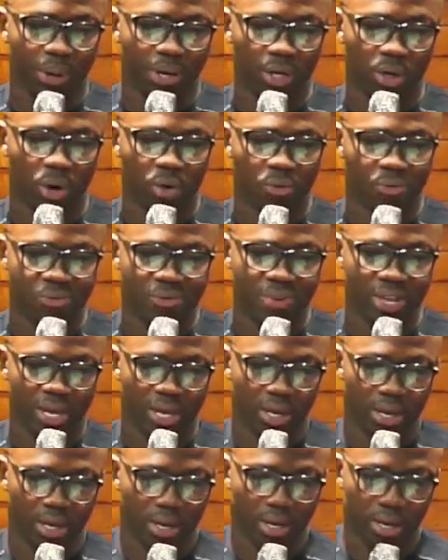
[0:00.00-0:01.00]
of fear,
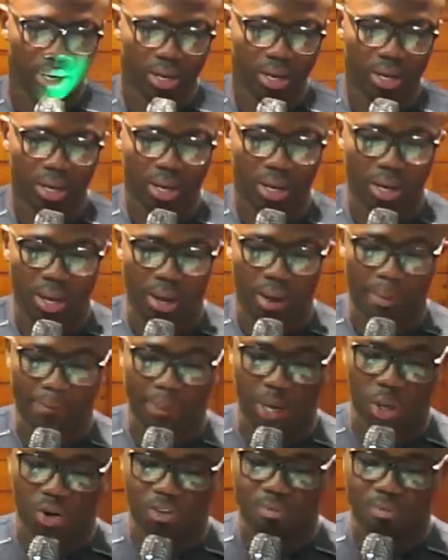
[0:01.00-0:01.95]
but of